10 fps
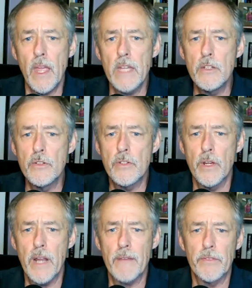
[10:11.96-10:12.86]
And you
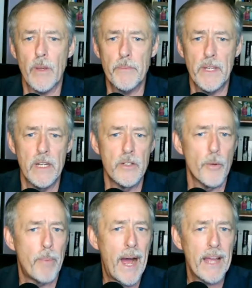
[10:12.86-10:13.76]
should have something in
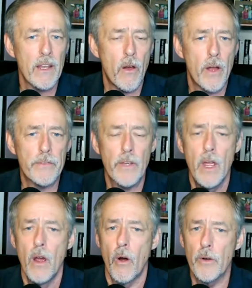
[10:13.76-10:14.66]
your bylaws
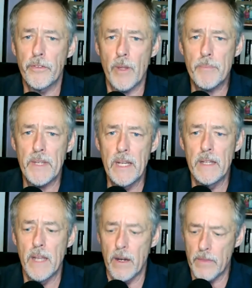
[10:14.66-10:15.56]
or something
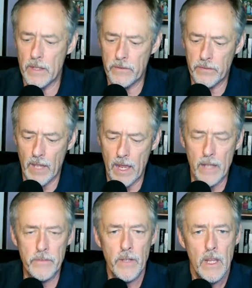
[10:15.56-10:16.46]
in there that
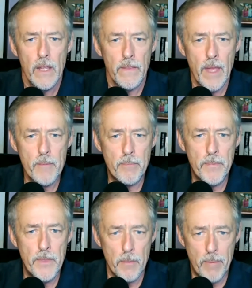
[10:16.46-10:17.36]
says that
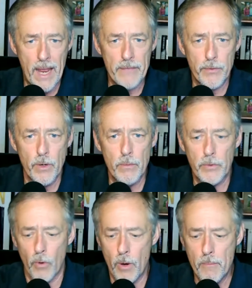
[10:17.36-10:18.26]
the
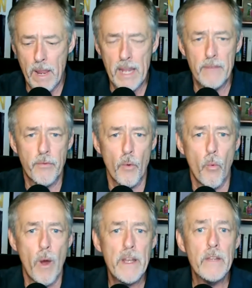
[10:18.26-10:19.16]
bathrooms are made for
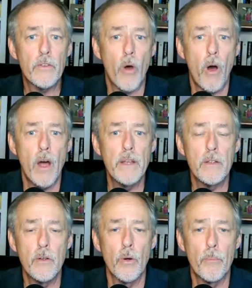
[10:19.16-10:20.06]
what is
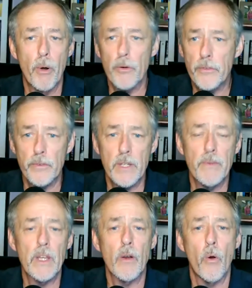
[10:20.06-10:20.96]
on your birth
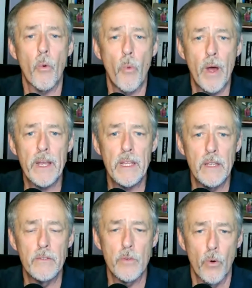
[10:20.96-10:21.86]
certificate or what
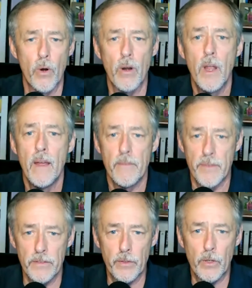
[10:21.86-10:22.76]
is your
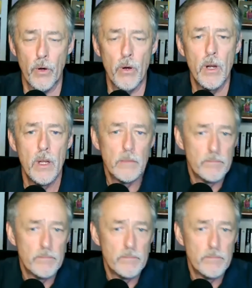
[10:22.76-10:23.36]
physical